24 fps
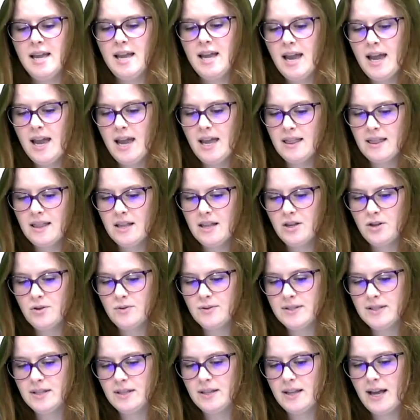And then you
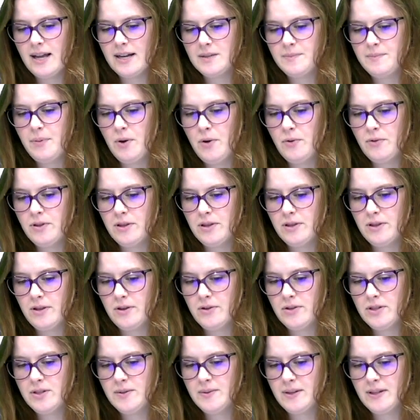select both of
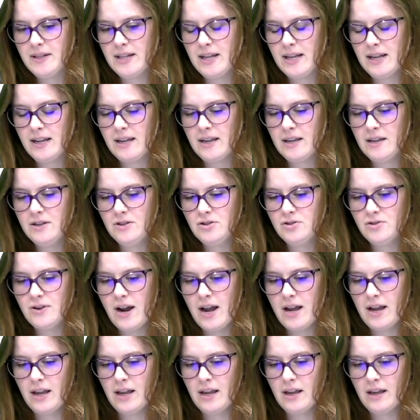those, so clicking and
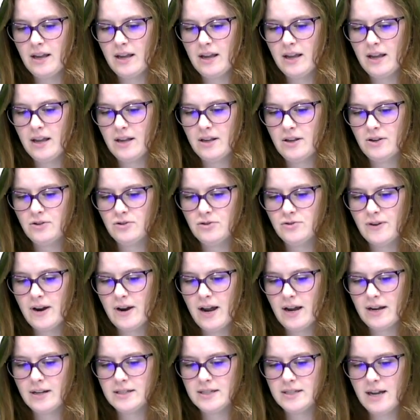dragging, and you
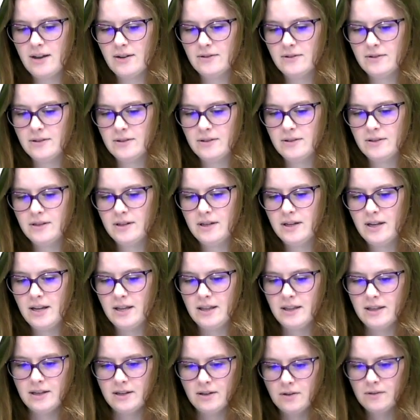drag down, and
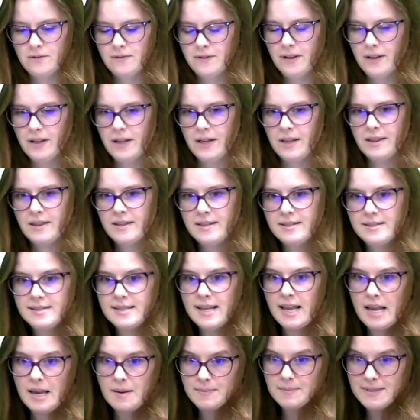then it'll fill in the
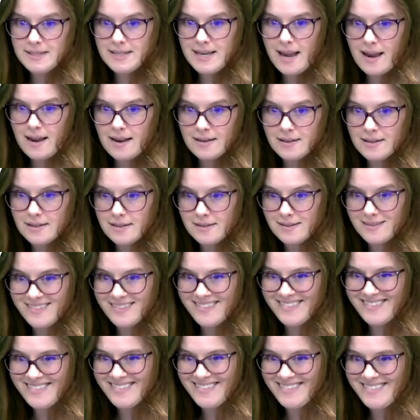same date.
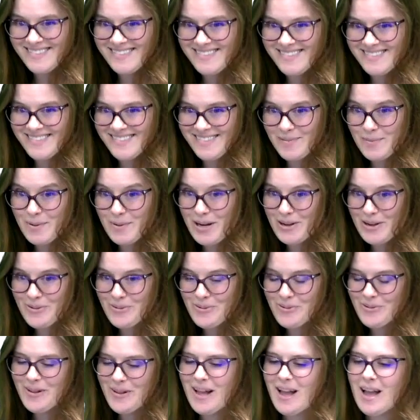Pretty
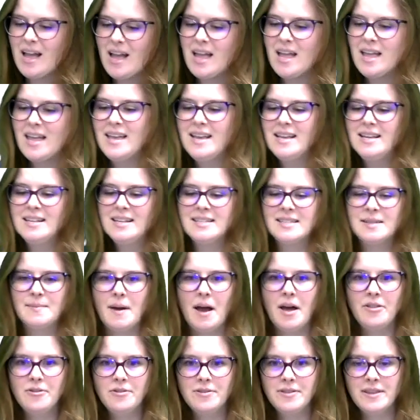cool, huh? Some
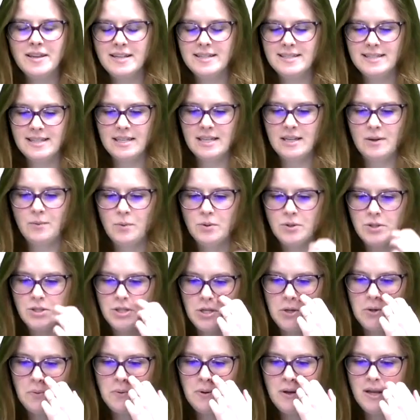other things that it will
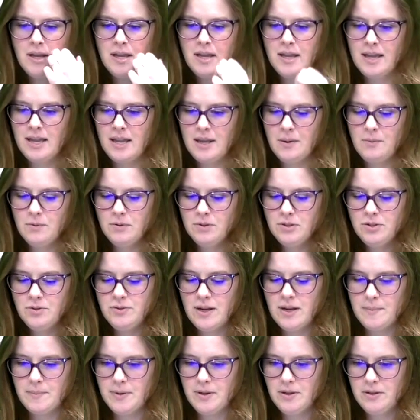do
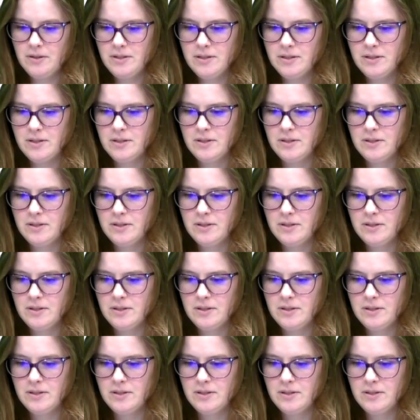numbers.